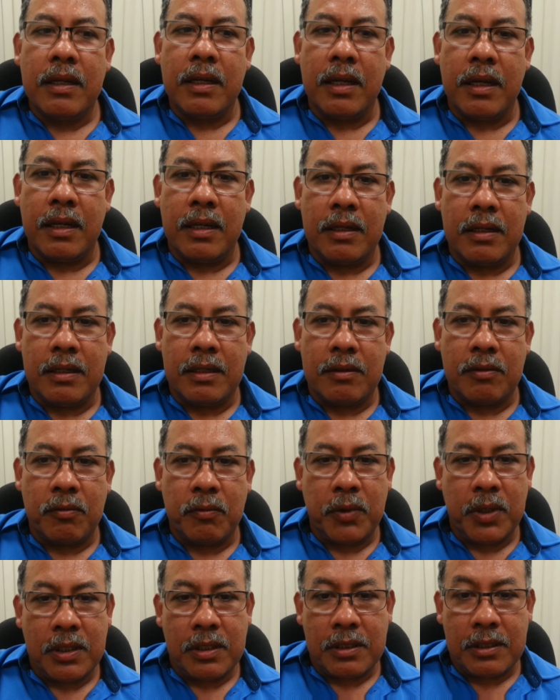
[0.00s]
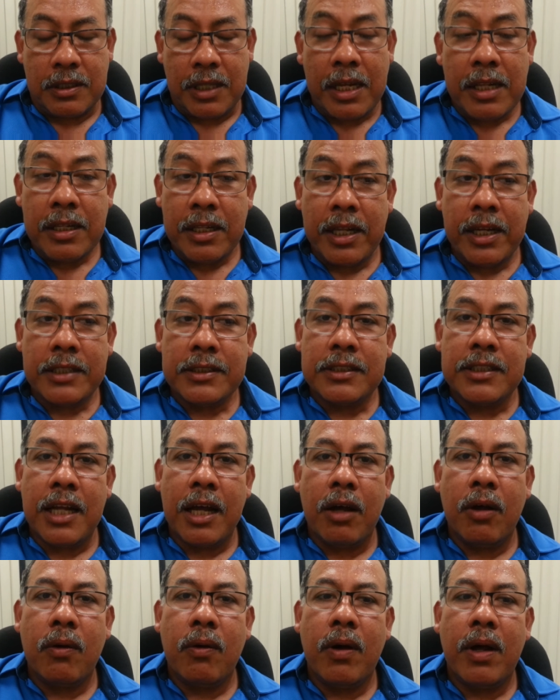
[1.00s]
And with 10 days
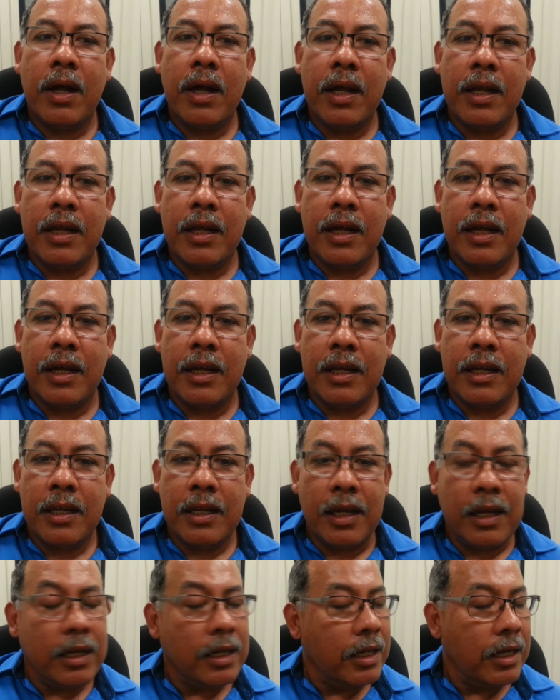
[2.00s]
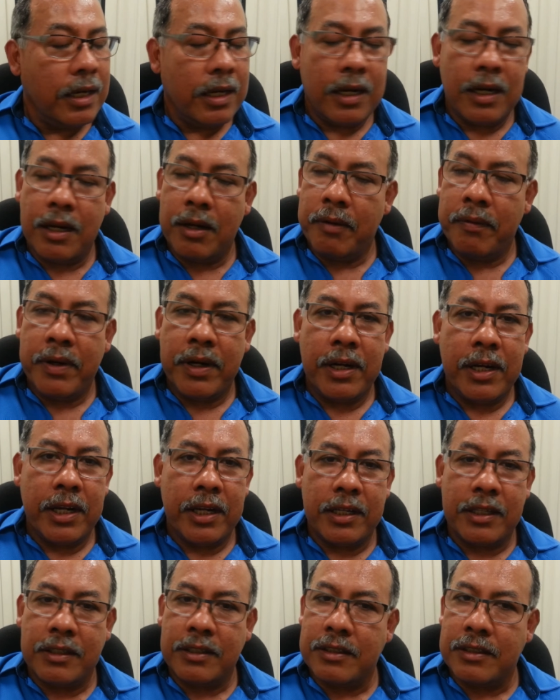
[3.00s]
now, I I I getting a lot
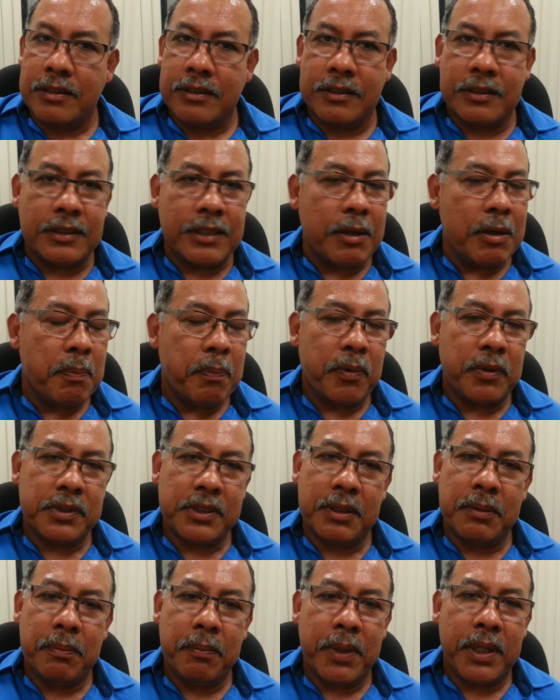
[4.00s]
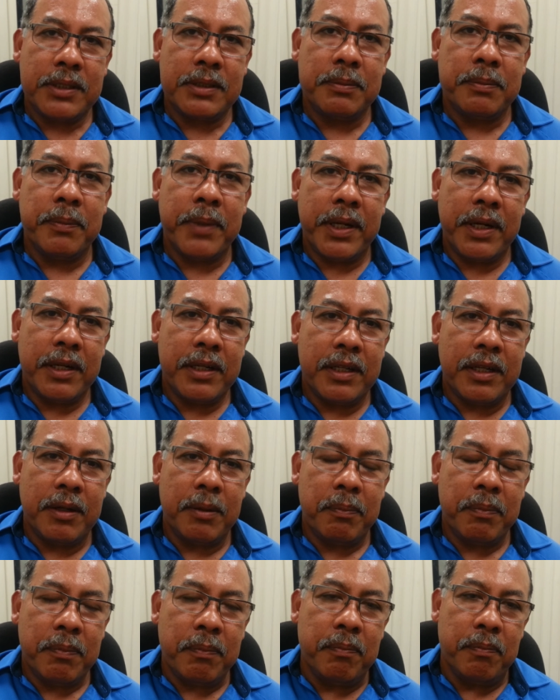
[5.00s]
like 7% better better
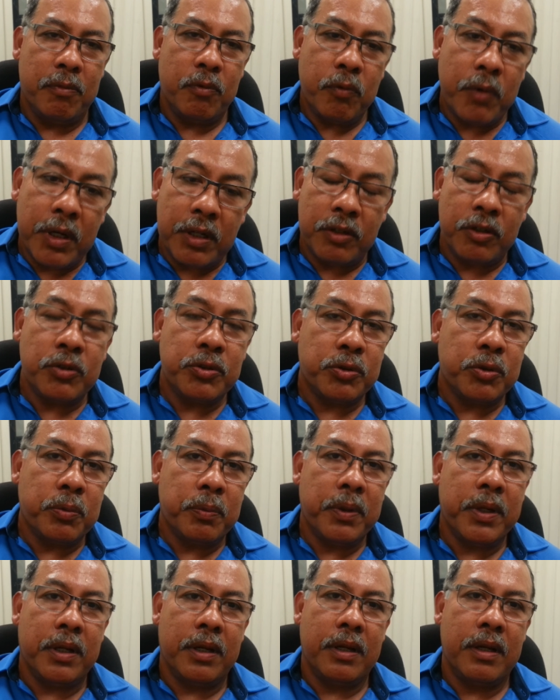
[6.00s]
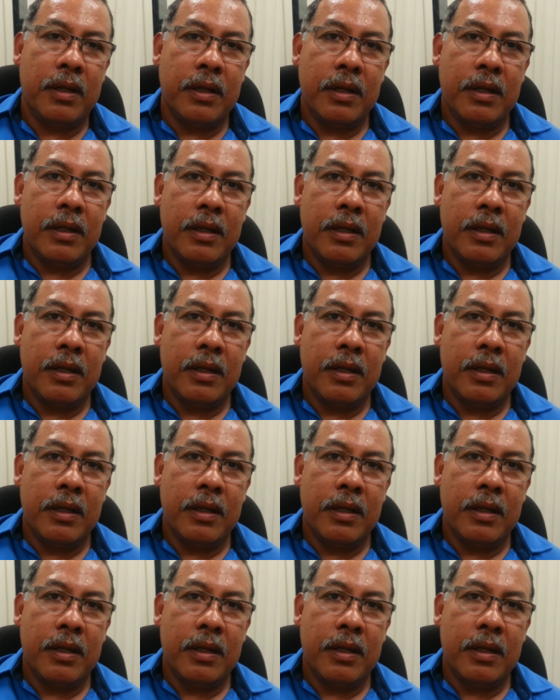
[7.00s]
than when used to be.